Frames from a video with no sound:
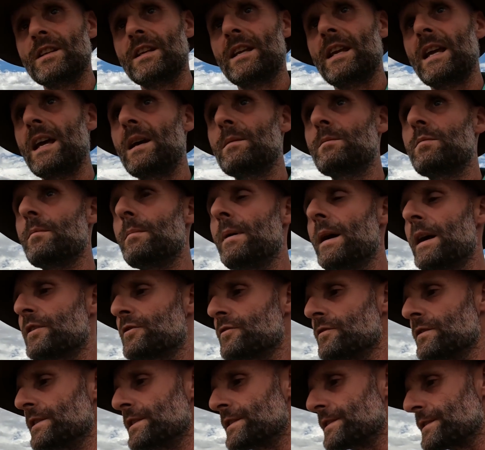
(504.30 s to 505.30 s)
the camper
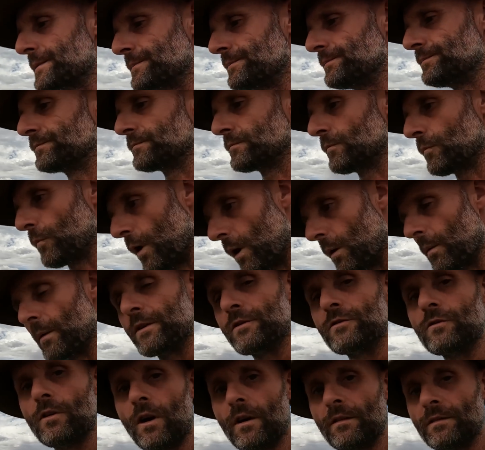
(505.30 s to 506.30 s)
batteries while we're
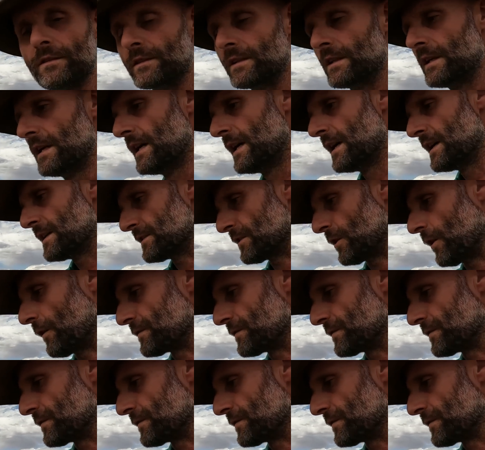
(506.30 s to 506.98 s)
driving. So